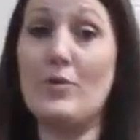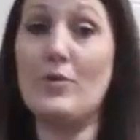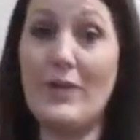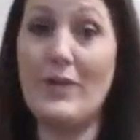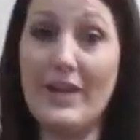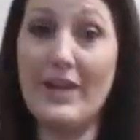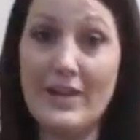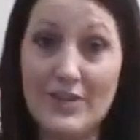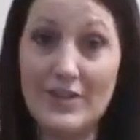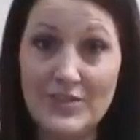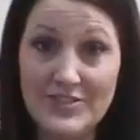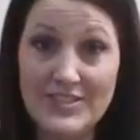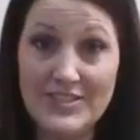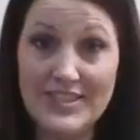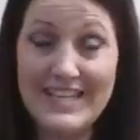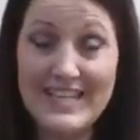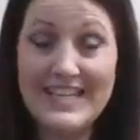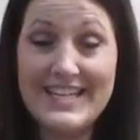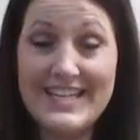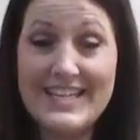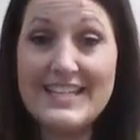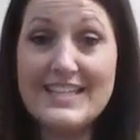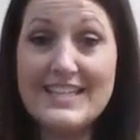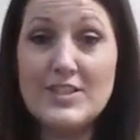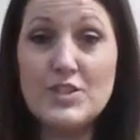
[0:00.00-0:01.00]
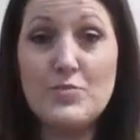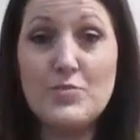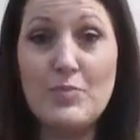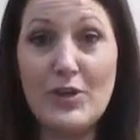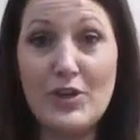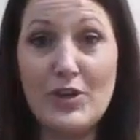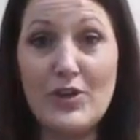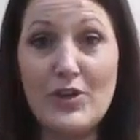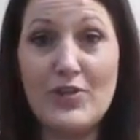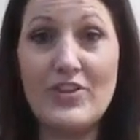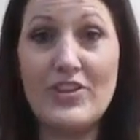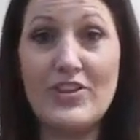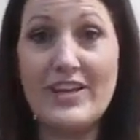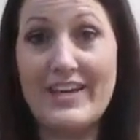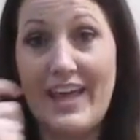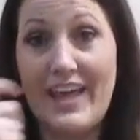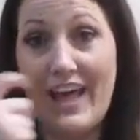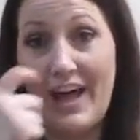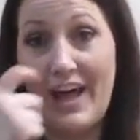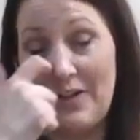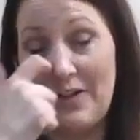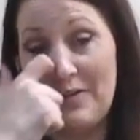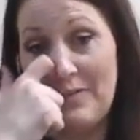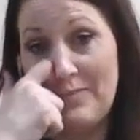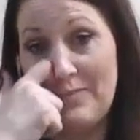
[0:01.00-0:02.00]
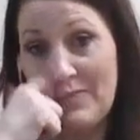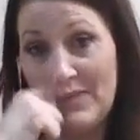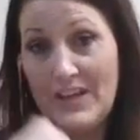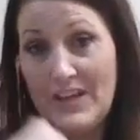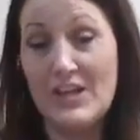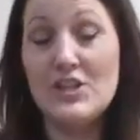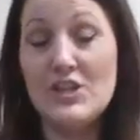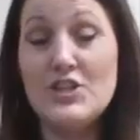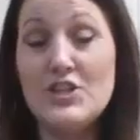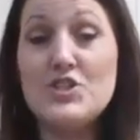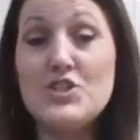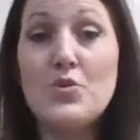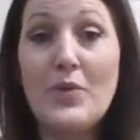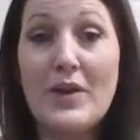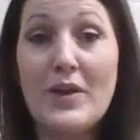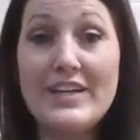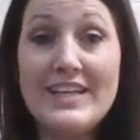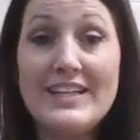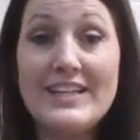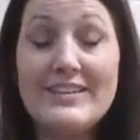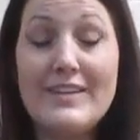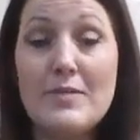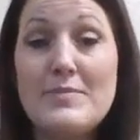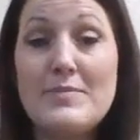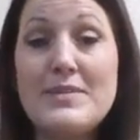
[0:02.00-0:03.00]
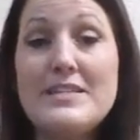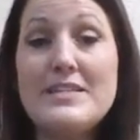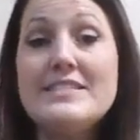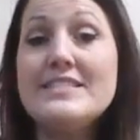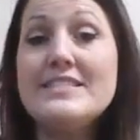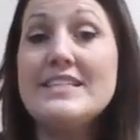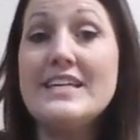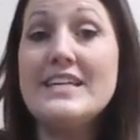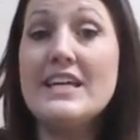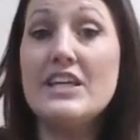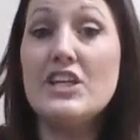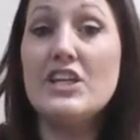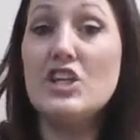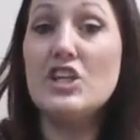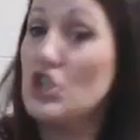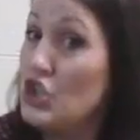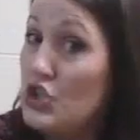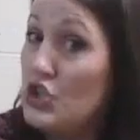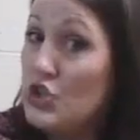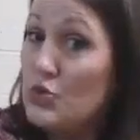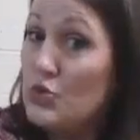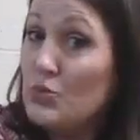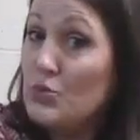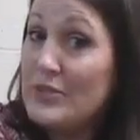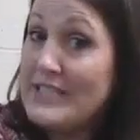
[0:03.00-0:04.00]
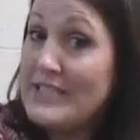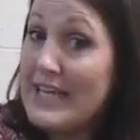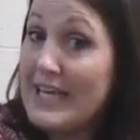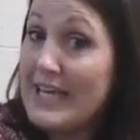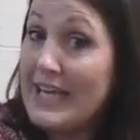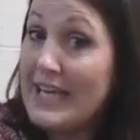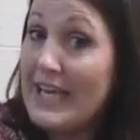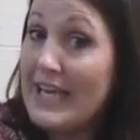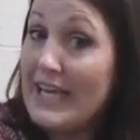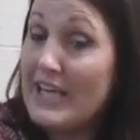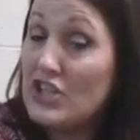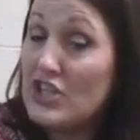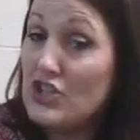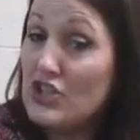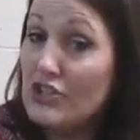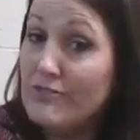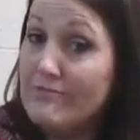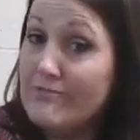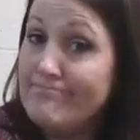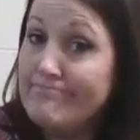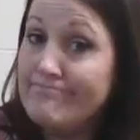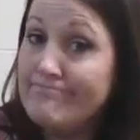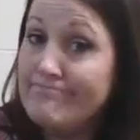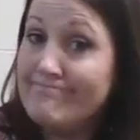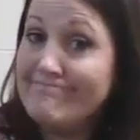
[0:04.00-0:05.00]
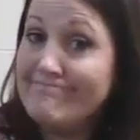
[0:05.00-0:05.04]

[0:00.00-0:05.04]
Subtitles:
around is bigger than an L. So ready? Let me see an acute angle.